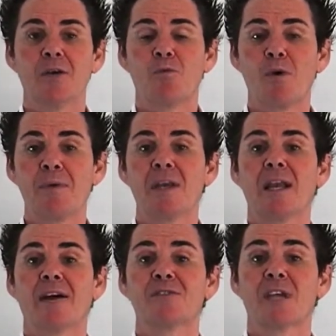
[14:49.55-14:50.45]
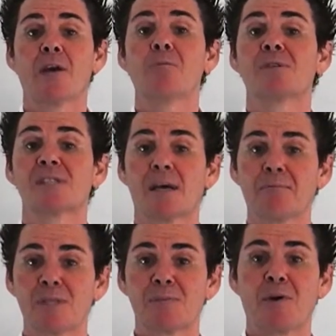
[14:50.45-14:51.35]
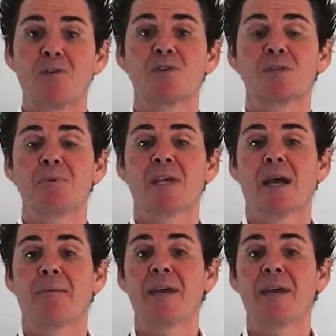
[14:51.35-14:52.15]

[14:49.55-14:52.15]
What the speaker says: will be enough to help some smokers become